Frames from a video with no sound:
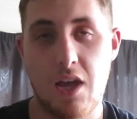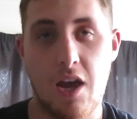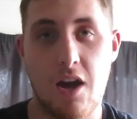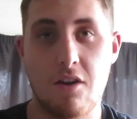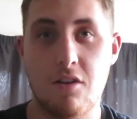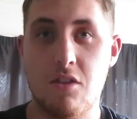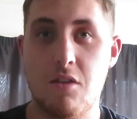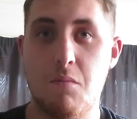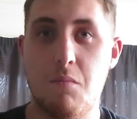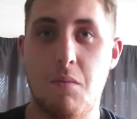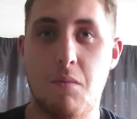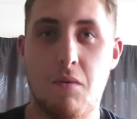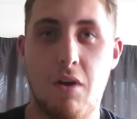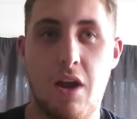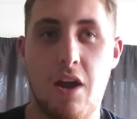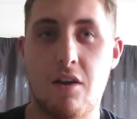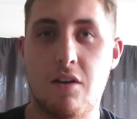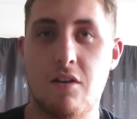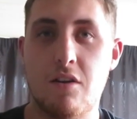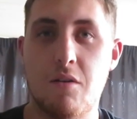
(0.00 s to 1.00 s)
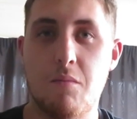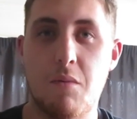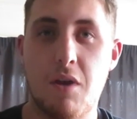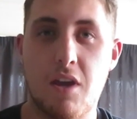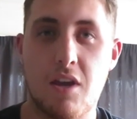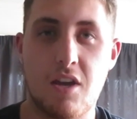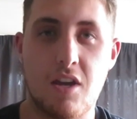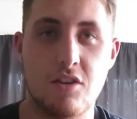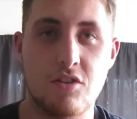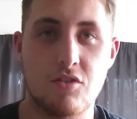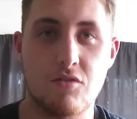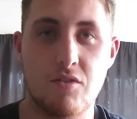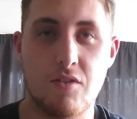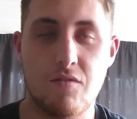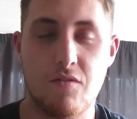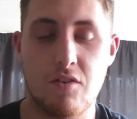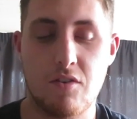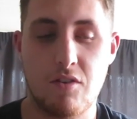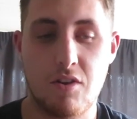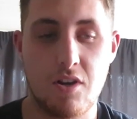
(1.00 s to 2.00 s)
Out on the out on a backcountry
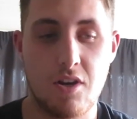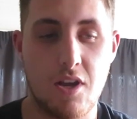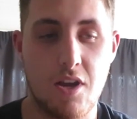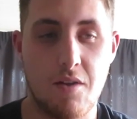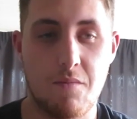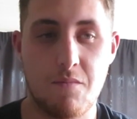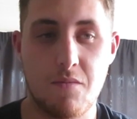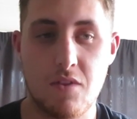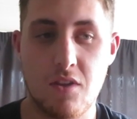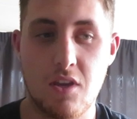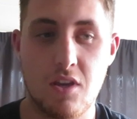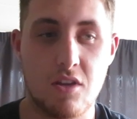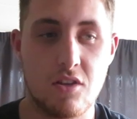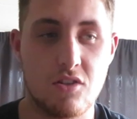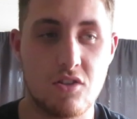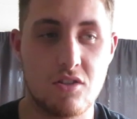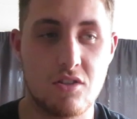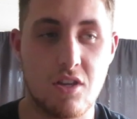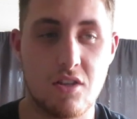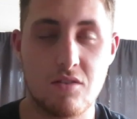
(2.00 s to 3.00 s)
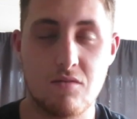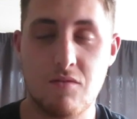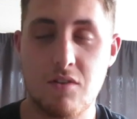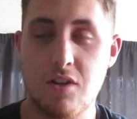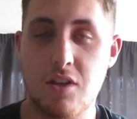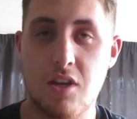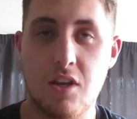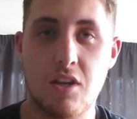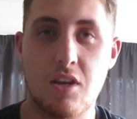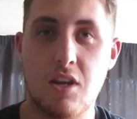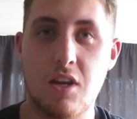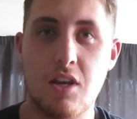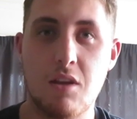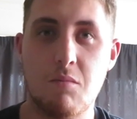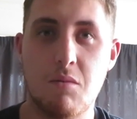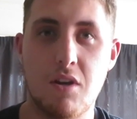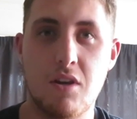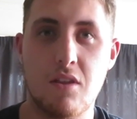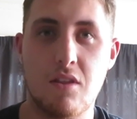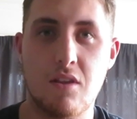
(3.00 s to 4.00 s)
river, and um, yeah, it just doesn't really get any
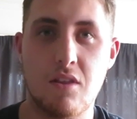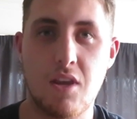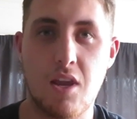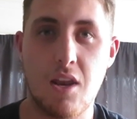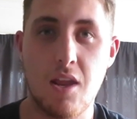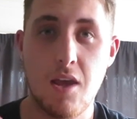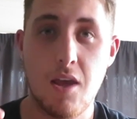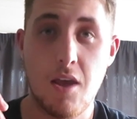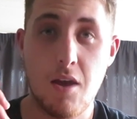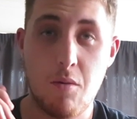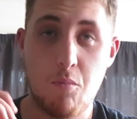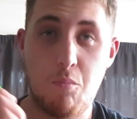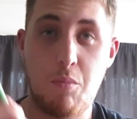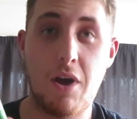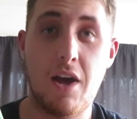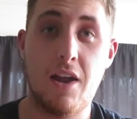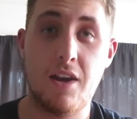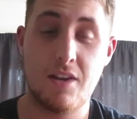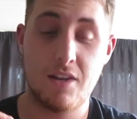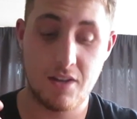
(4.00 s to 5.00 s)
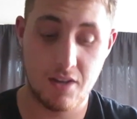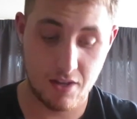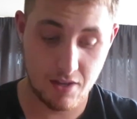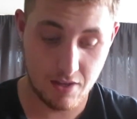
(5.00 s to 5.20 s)
better than that. But